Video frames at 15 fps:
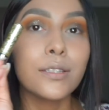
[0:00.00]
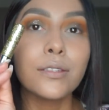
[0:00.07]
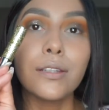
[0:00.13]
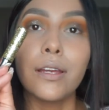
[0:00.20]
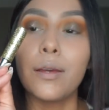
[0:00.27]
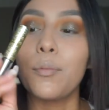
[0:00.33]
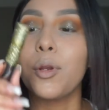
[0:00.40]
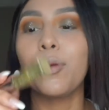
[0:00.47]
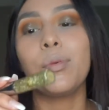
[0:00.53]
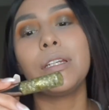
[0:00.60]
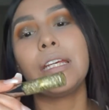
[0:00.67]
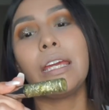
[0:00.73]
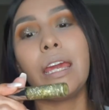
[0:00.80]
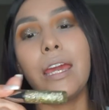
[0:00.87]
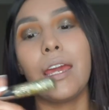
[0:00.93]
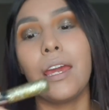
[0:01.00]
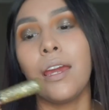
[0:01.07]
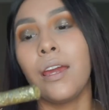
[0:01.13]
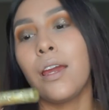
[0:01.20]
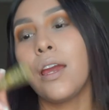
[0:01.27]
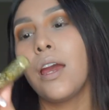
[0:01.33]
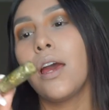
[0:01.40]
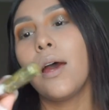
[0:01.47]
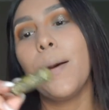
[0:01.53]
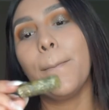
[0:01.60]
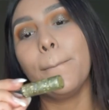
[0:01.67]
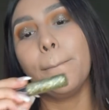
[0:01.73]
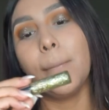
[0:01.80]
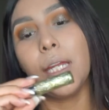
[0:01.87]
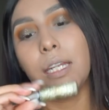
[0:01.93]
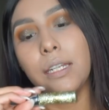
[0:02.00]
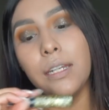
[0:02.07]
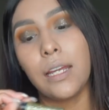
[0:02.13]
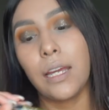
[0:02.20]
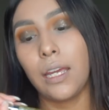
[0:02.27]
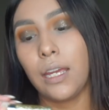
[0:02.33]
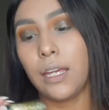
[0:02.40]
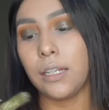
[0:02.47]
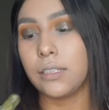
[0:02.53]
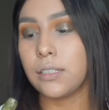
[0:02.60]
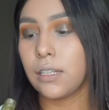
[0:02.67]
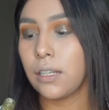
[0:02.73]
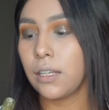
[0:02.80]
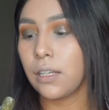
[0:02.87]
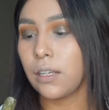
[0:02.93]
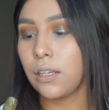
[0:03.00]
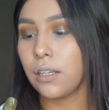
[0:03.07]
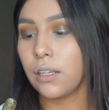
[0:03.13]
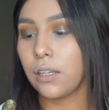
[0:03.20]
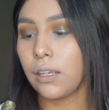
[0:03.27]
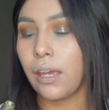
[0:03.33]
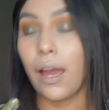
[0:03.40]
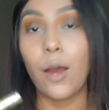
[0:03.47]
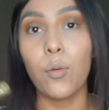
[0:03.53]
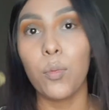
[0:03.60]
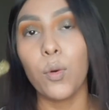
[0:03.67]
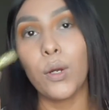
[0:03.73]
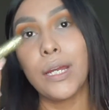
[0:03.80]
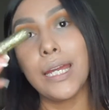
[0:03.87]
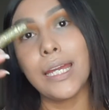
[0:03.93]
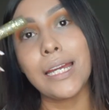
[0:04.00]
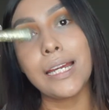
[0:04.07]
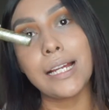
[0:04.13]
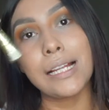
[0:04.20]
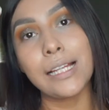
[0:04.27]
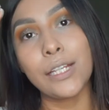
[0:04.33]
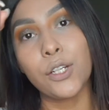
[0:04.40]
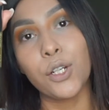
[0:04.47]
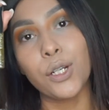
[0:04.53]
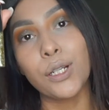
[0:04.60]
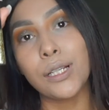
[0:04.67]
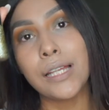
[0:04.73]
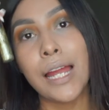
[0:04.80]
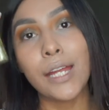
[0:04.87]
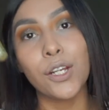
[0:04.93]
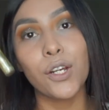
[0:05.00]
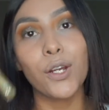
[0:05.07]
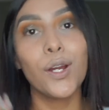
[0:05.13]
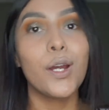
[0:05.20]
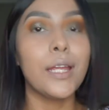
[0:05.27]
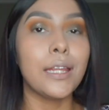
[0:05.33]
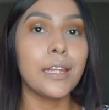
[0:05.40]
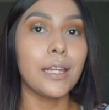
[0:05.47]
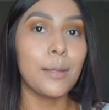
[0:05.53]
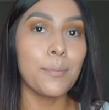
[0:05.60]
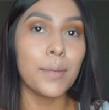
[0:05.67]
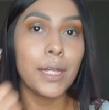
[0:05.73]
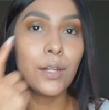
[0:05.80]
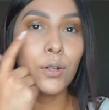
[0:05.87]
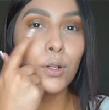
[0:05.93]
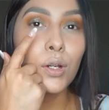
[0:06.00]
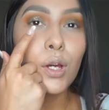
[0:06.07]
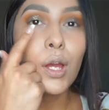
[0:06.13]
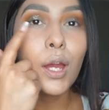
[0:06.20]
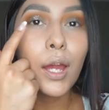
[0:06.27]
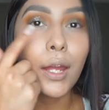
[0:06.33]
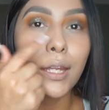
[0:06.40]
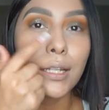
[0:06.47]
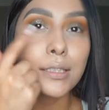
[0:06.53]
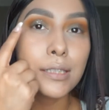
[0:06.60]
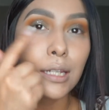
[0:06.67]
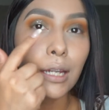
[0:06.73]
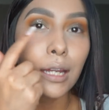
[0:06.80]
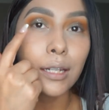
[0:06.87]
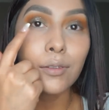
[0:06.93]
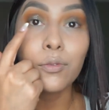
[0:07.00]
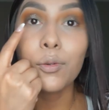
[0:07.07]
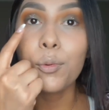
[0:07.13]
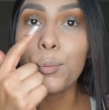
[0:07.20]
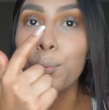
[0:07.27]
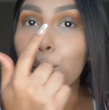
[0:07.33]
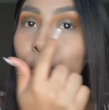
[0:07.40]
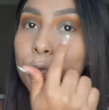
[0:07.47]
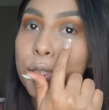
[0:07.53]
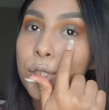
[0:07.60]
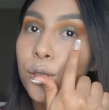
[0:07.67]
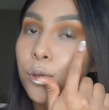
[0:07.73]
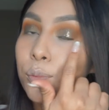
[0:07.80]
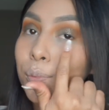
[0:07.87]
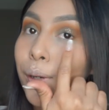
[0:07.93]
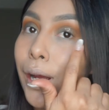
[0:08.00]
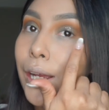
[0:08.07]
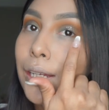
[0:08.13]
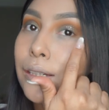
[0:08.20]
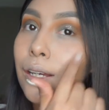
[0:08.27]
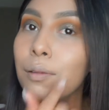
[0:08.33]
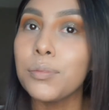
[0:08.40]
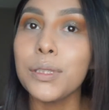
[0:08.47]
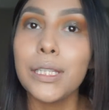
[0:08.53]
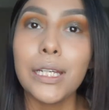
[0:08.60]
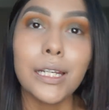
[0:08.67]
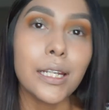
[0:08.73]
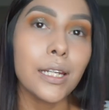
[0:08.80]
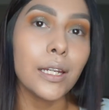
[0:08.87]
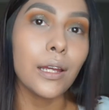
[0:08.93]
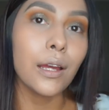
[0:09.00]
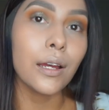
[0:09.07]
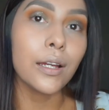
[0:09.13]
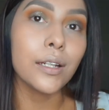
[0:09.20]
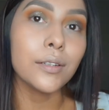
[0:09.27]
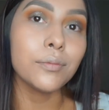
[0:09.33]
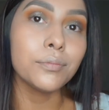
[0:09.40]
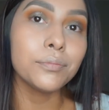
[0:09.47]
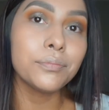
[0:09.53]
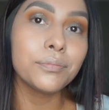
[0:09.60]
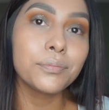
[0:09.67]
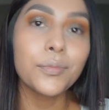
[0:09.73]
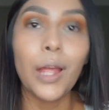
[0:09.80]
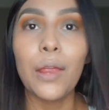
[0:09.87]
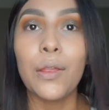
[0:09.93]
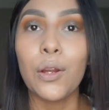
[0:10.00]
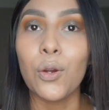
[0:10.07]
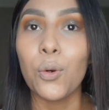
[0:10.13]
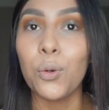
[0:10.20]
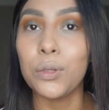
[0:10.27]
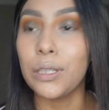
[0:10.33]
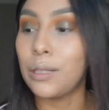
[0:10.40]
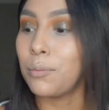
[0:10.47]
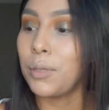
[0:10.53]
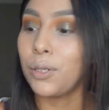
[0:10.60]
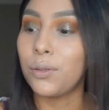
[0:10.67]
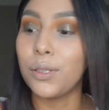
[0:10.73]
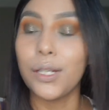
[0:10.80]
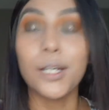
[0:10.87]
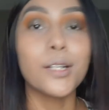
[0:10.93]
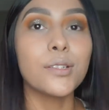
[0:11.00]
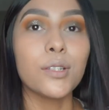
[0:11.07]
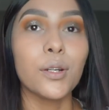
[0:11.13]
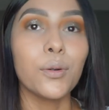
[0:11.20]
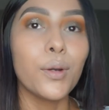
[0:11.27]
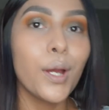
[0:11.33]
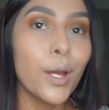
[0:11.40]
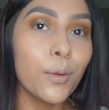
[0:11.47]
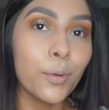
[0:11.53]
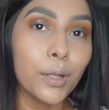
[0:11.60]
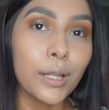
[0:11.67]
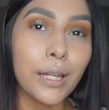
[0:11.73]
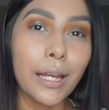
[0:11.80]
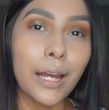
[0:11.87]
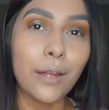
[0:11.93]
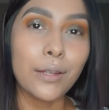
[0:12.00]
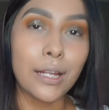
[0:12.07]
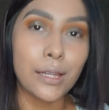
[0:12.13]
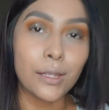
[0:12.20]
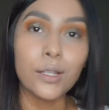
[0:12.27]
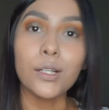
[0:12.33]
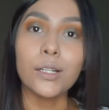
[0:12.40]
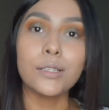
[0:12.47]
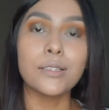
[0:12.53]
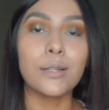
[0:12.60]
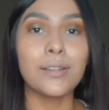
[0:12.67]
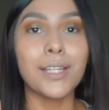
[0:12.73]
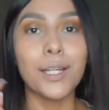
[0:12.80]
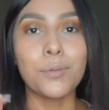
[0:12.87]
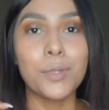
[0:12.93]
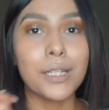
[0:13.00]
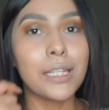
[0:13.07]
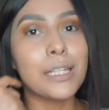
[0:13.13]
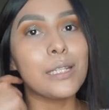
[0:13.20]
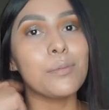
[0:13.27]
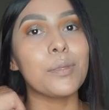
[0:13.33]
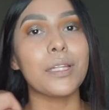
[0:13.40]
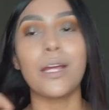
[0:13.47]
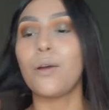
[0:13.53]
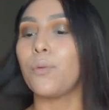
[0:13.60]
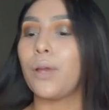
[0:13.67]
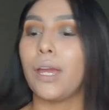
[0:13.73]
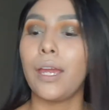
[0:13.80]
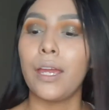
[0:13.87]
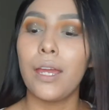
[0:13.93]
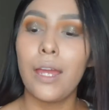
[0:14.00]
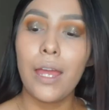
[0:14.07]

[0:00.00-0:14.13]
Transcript: some Urban Decay Midnight Cowboy Glitter Liner in the middle. And you can see it kind of more so brightened up the um, the gold in the middle there. So really like how that looks. I think I'm going to keep it that way.